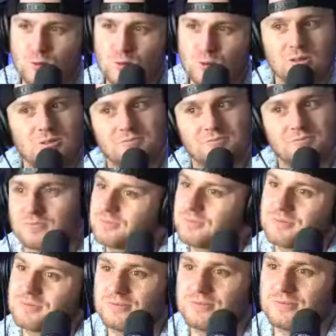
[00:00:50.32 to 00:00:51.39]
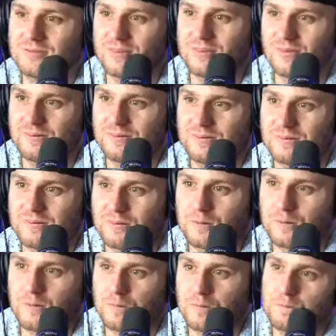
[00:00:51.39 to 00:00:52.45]
I'm showing up for you guys
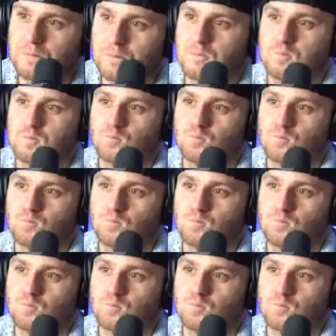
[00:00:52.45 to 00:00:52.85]
with